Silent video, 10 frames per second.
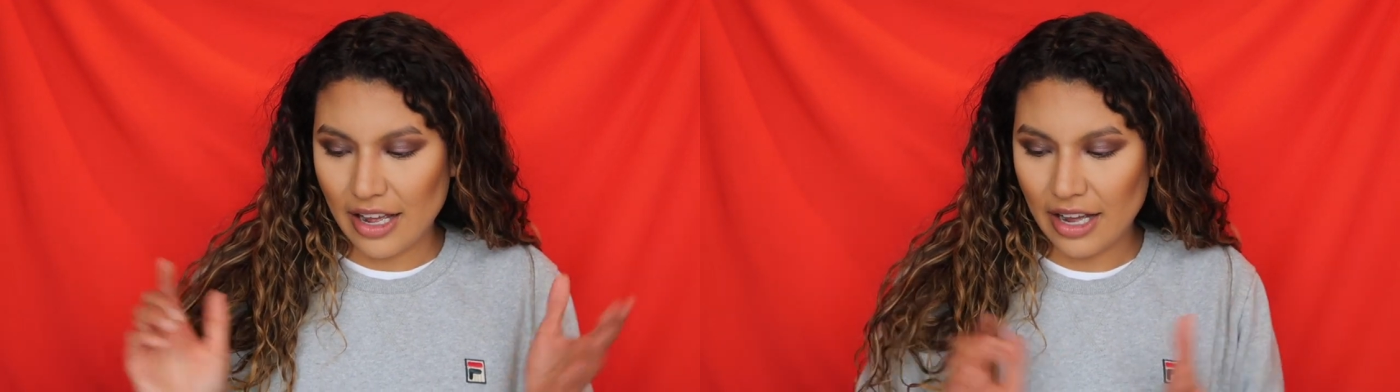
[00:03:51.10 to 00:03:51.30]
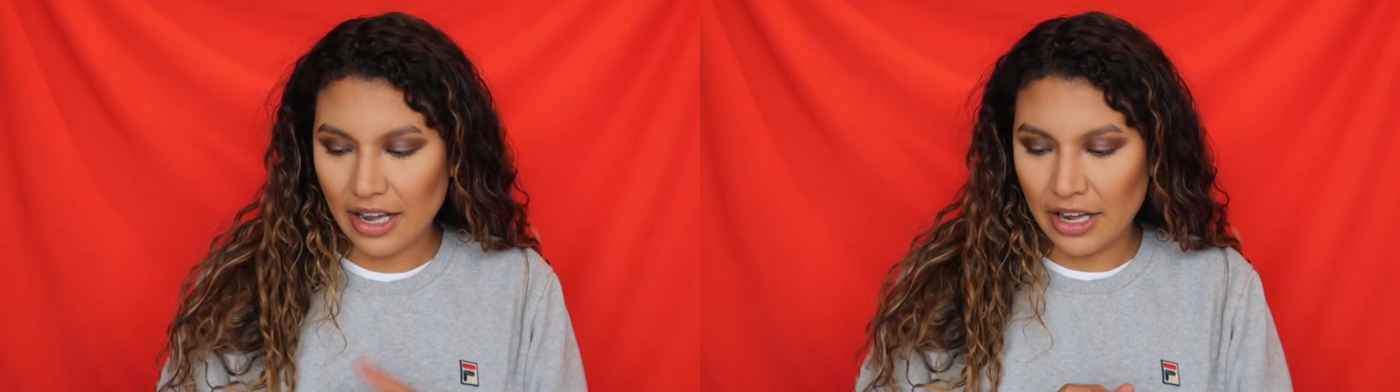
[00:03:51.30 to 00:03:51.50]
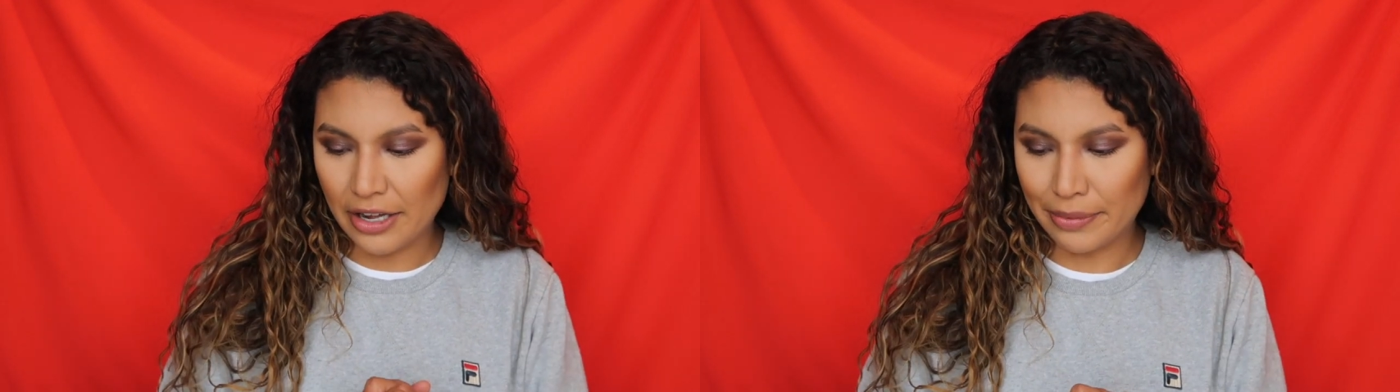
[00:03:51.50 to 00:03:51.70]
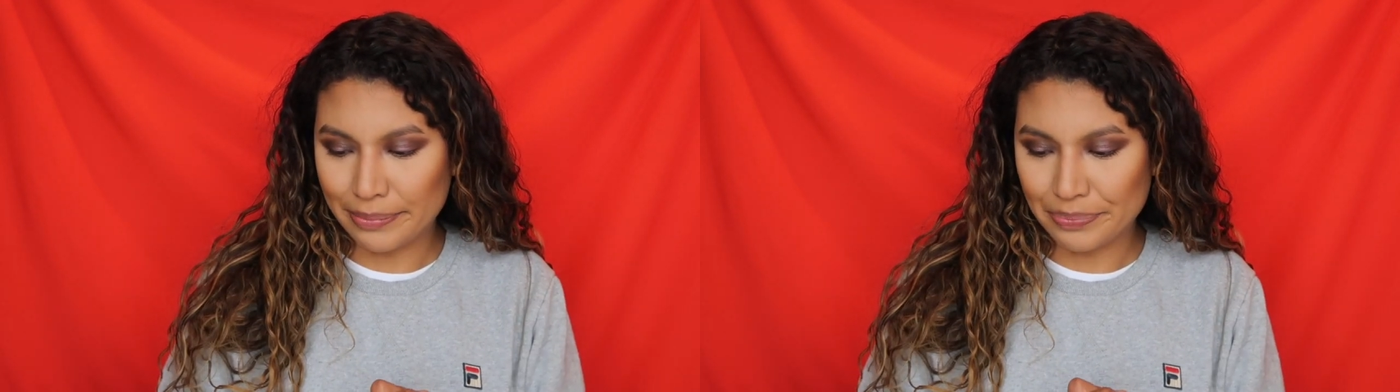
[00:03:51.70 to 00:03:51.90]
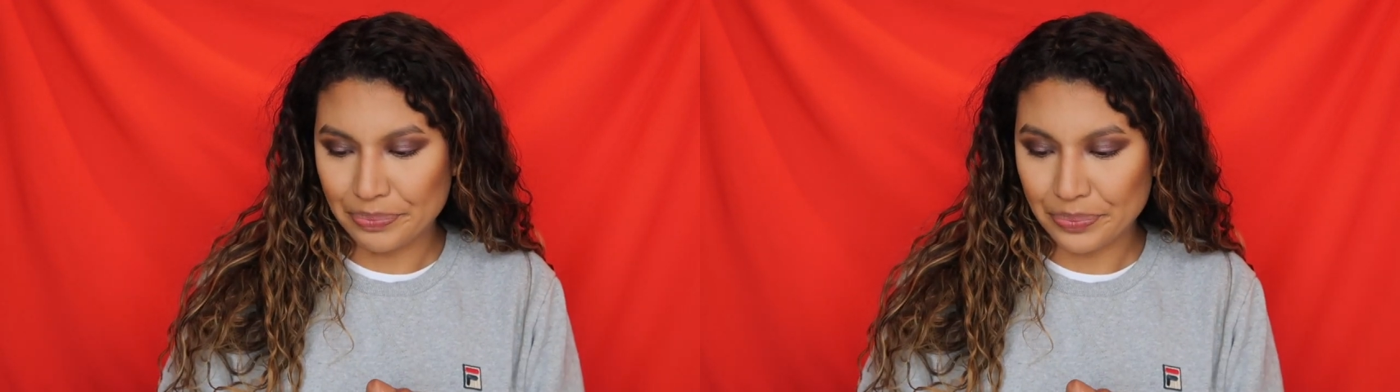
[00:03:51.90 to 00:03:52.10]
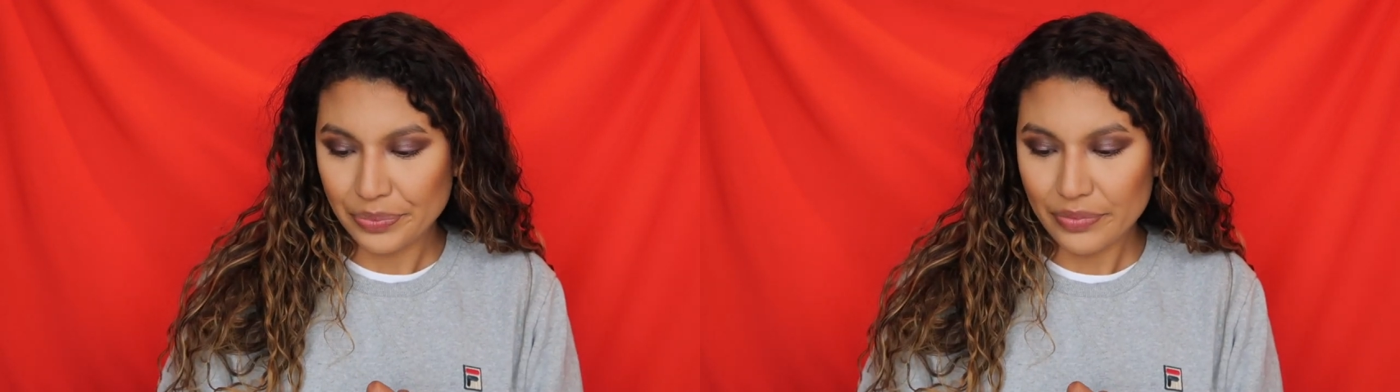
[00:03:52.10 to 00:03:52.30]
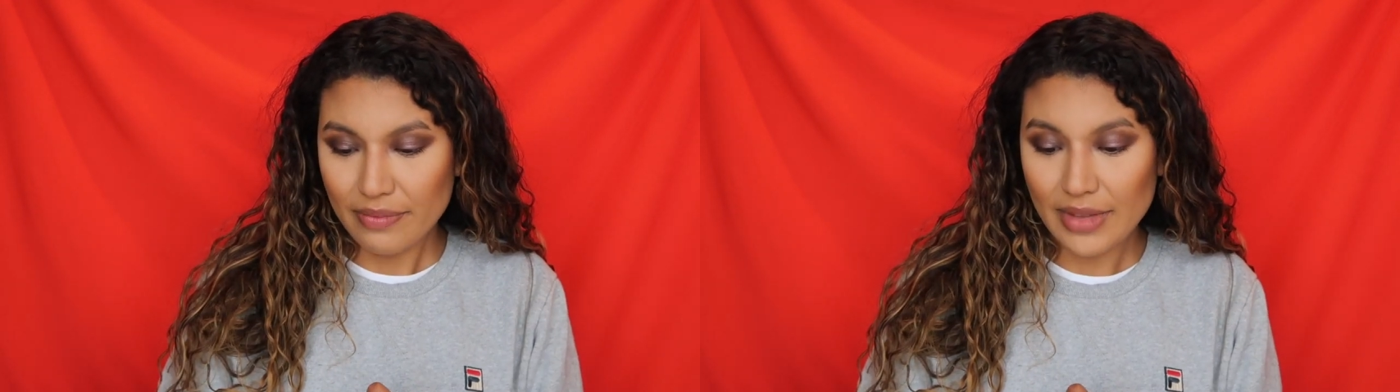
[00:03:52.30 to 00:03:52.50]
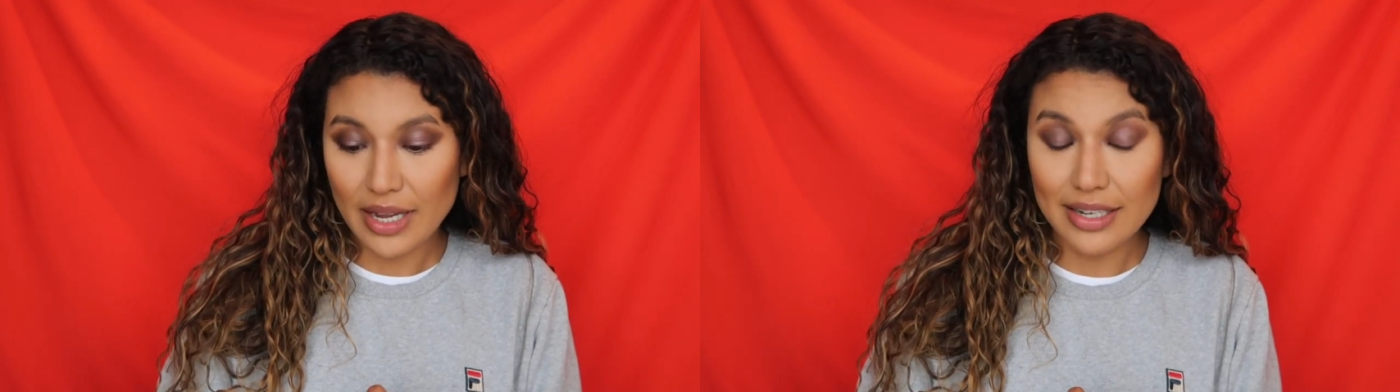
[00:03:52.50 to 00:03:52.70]

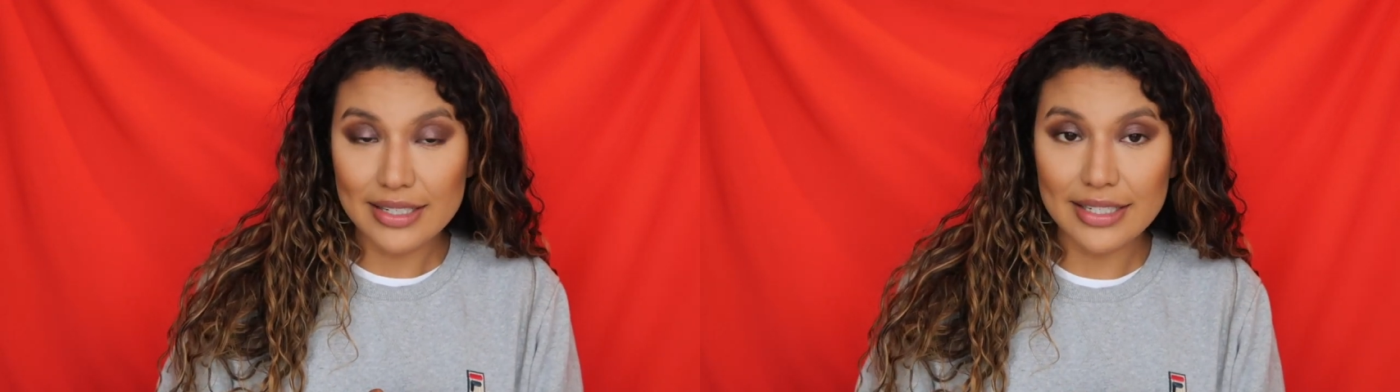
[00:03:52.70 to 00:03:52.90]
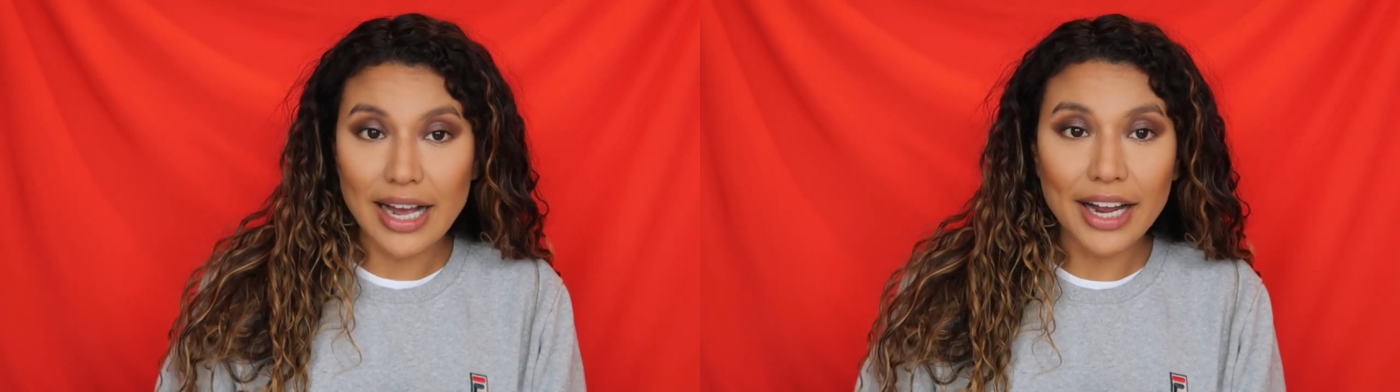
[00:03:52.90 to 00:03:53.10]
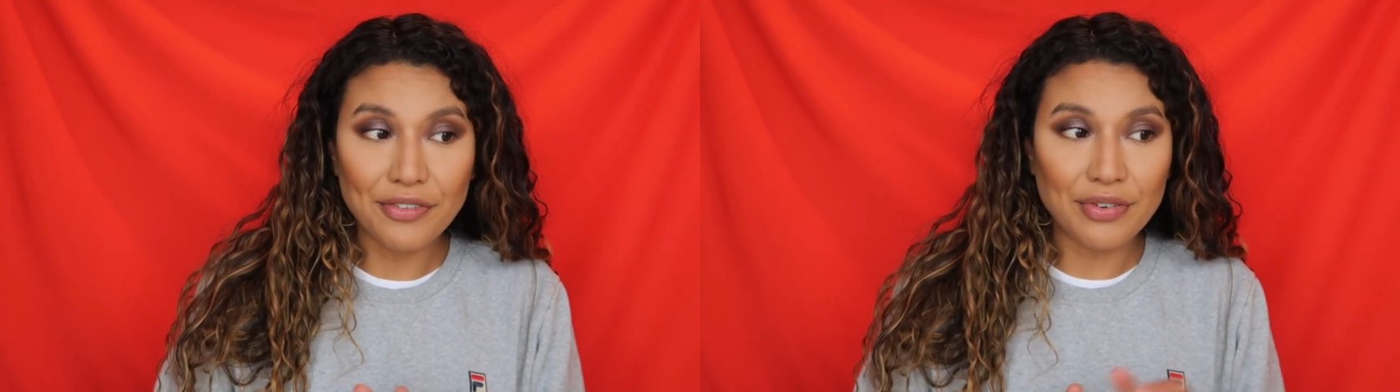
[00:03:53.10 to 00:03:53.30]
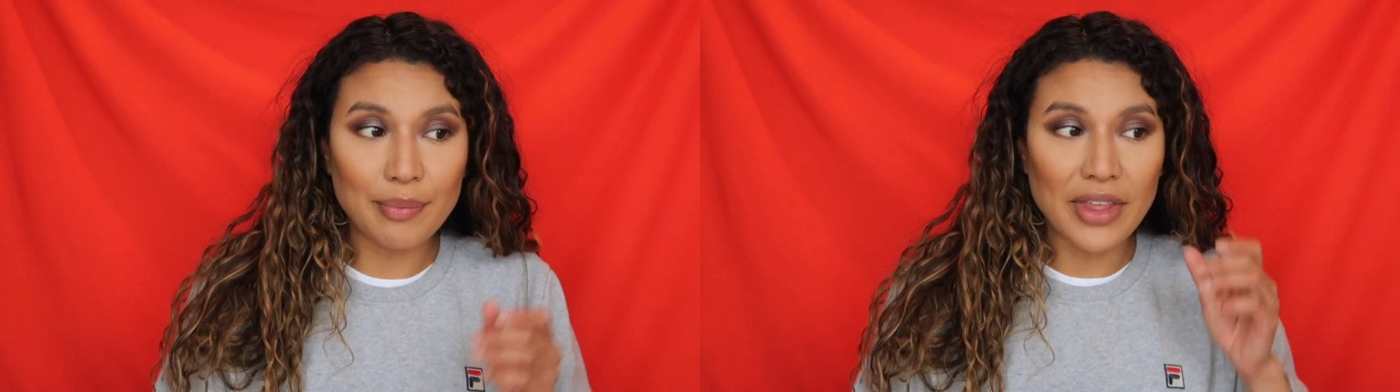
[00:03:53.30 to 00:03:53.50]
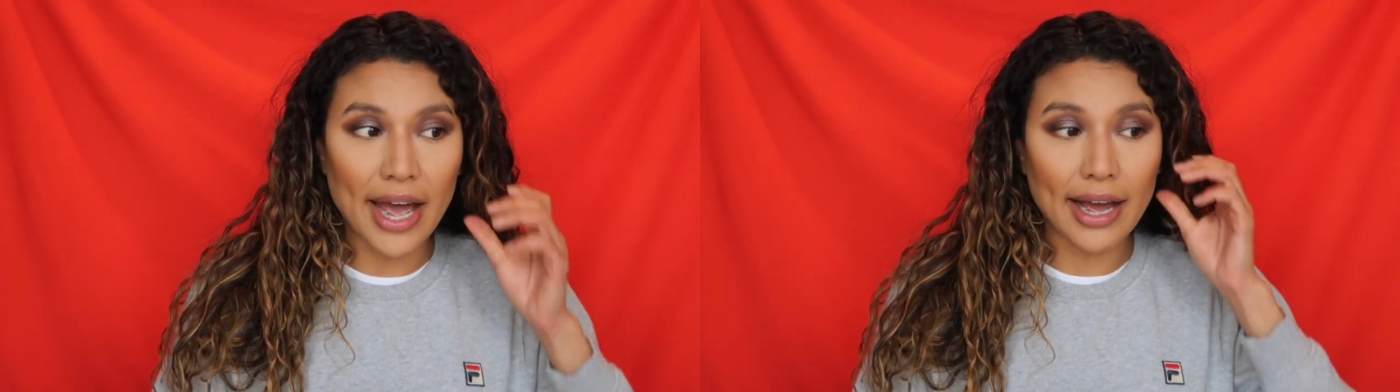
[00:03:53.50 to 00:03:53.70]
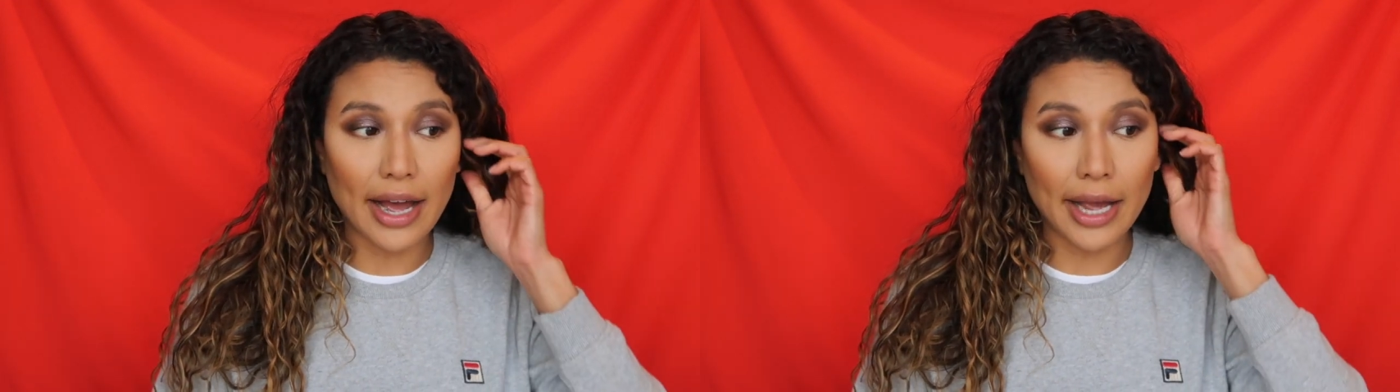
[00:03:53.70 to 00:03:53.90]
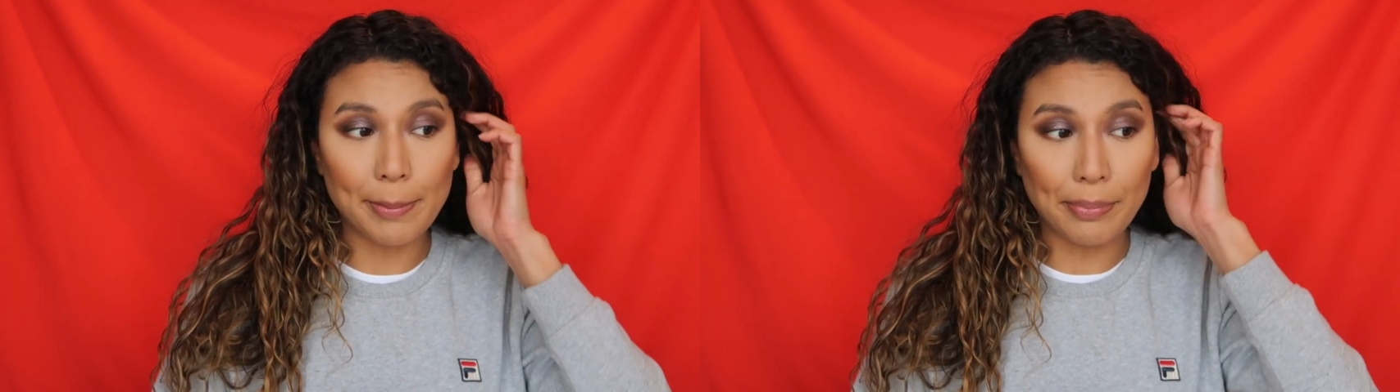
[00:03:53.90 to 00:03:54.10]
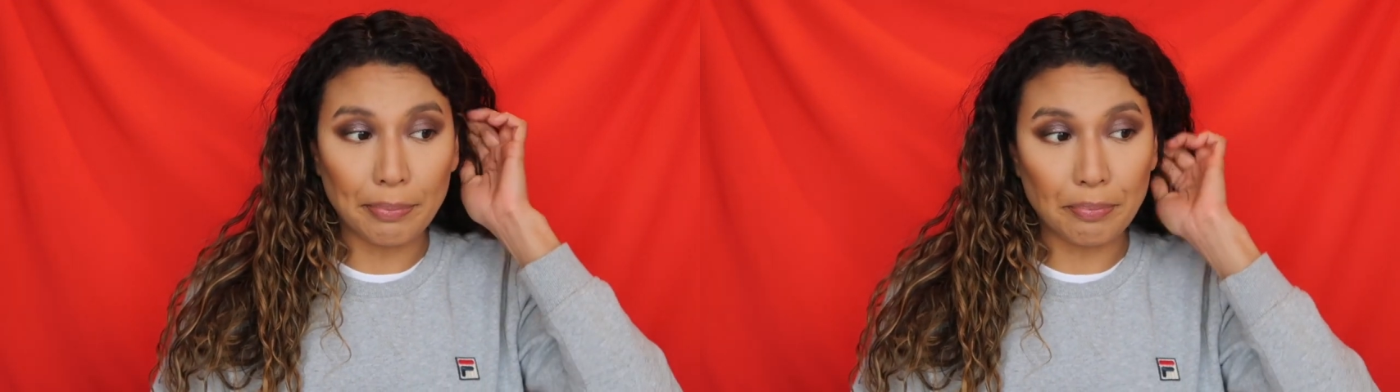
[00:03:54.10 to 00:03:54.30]
aside from that, I